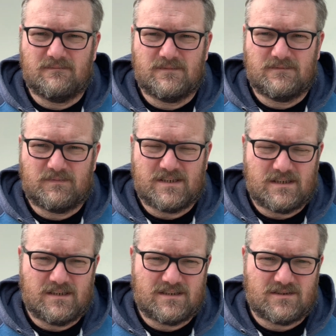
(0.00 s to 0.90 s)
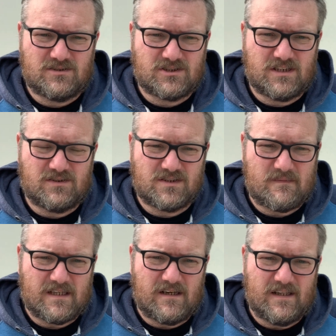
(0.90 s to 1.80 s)
special edition shirt or
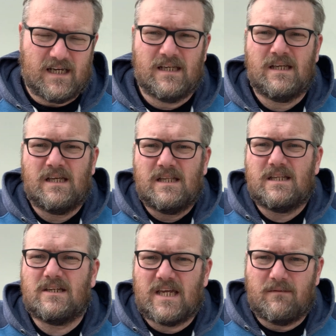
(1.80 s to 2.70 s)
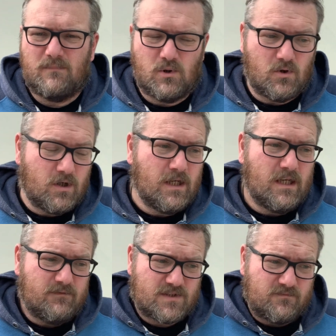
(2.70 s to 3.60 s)
something like that, then you get more.
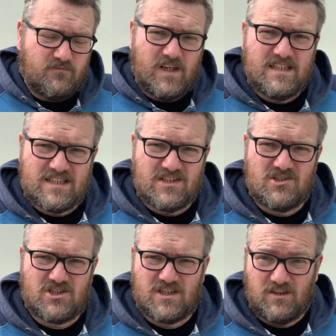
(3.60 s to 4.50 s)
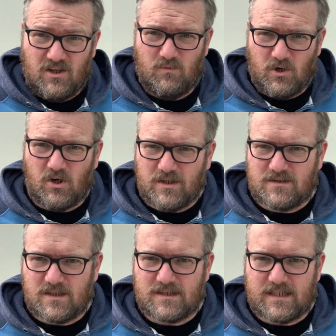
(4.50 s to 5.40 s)
If it's a vintage shirt, like the one I
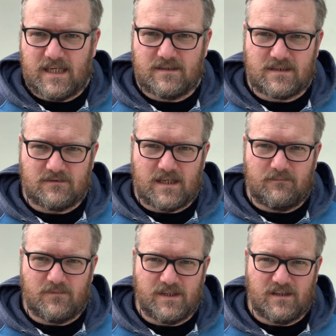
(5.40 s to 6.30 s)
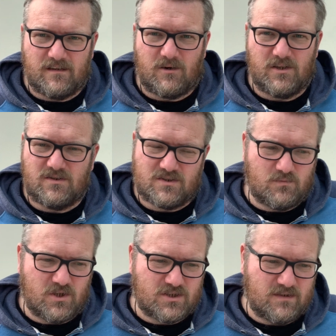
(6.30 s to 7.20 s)
just said, so Dan Marino, I used to
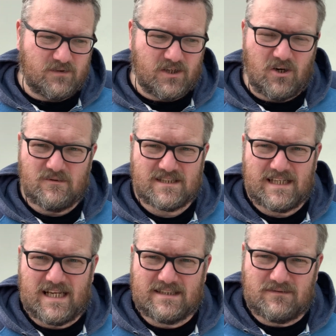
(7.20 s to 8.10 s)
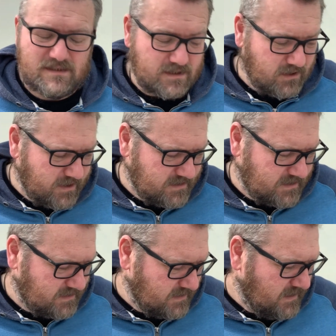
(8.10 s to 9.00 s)
watch him when I was a lad, so in the
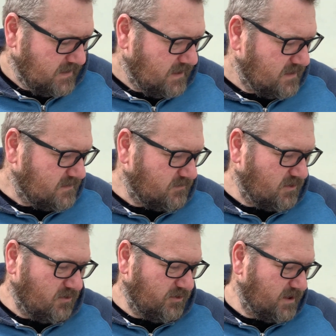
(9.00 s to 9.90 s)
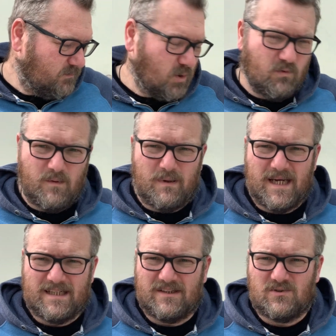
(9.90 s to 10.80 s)
90s, or a water
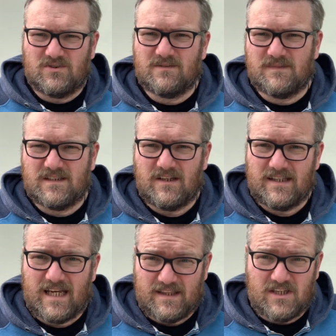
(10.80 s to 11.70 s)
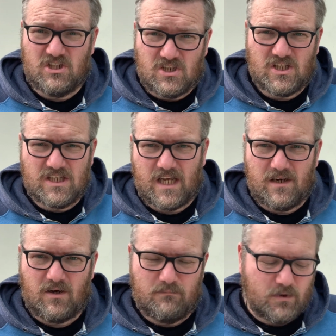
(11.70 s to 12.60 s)
painting or something like that, then you can get a
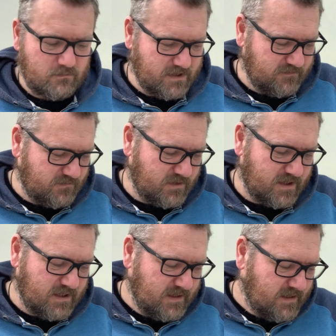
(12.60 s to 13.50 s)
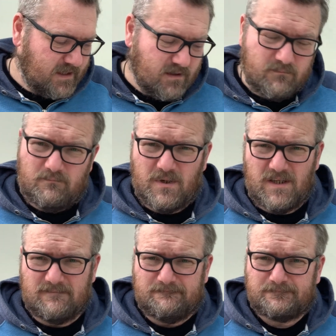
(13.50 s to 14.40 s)
lot more money for it. But